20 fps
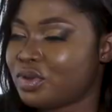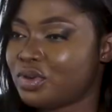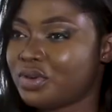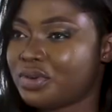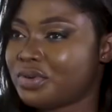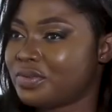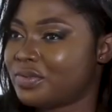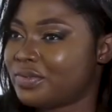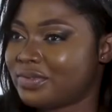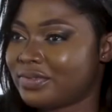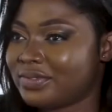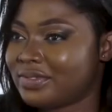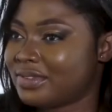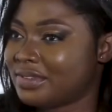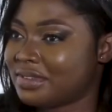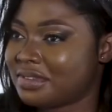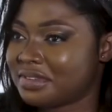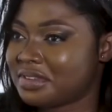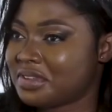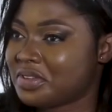No,
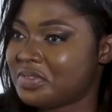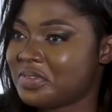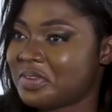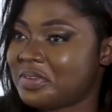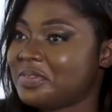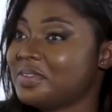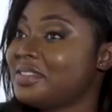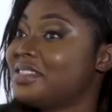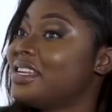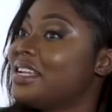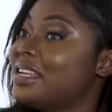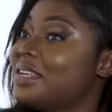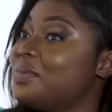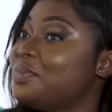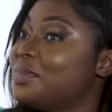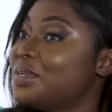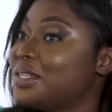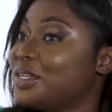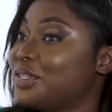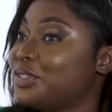you're not
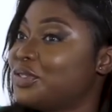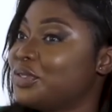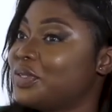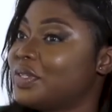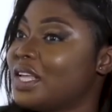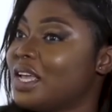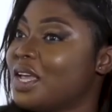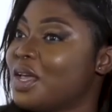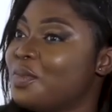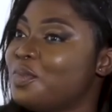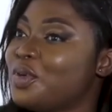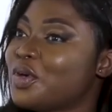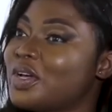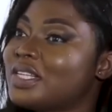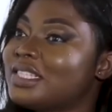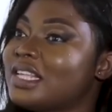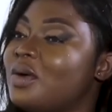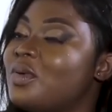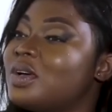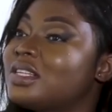telling me the truth. Oh.
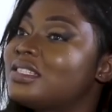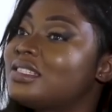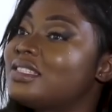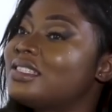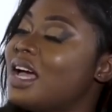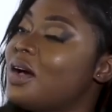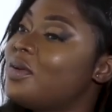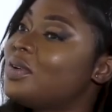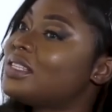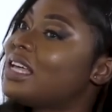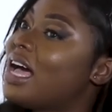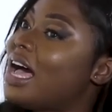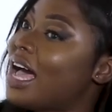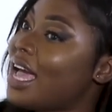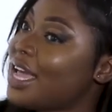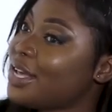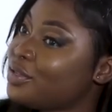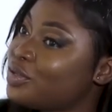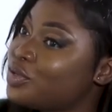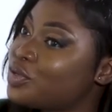Because that was
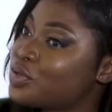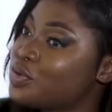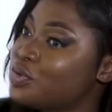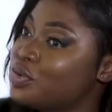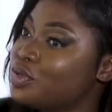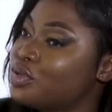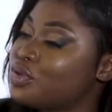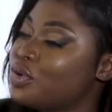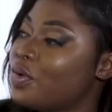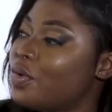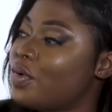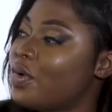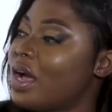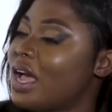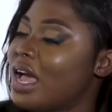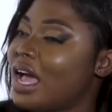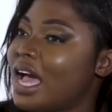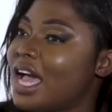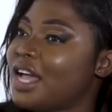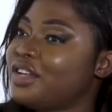high school. So
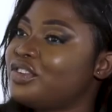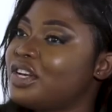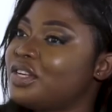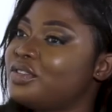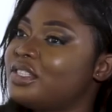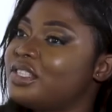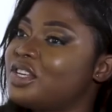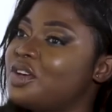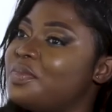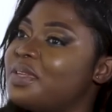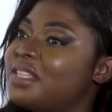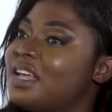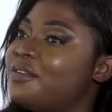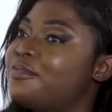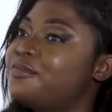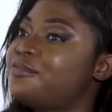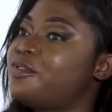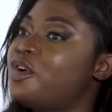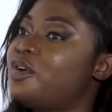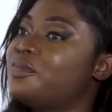I tried to tell you
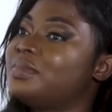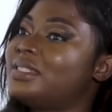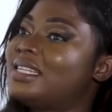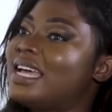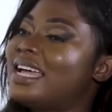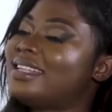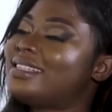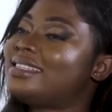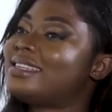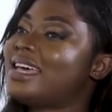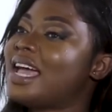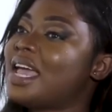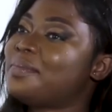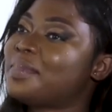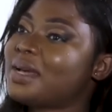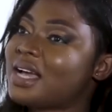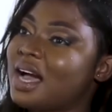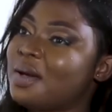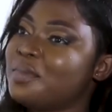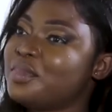that from that
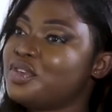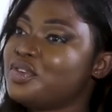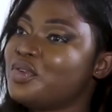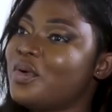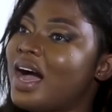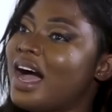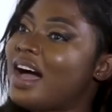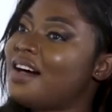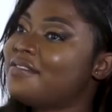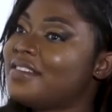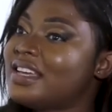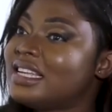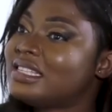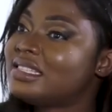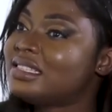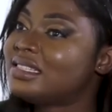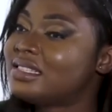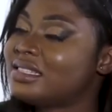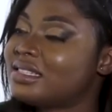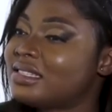time coming, you
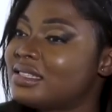haven't.